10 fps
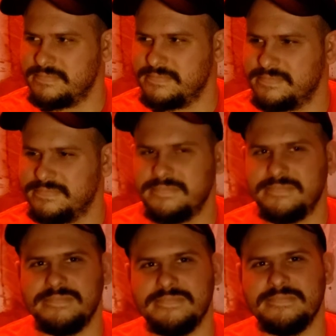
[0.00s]

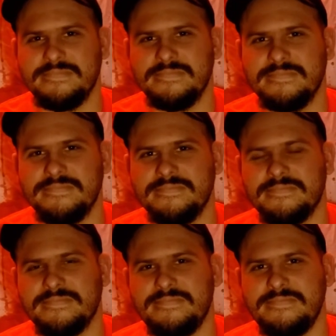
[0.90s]

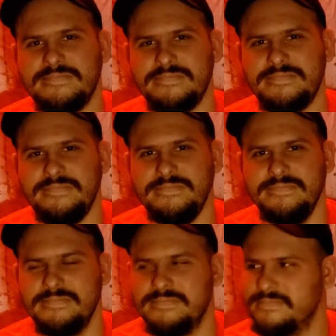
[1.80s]

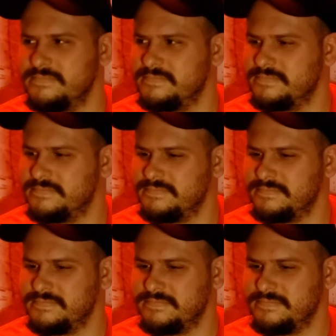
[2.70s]

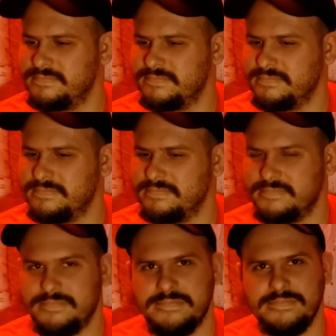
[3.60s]

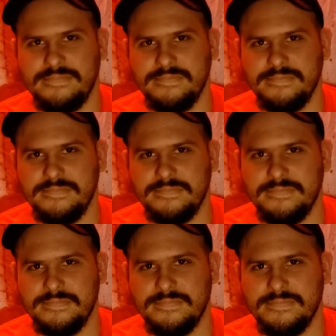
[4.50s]

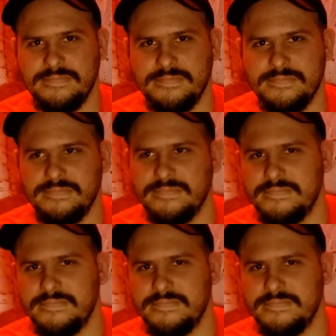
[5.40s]
[no speech]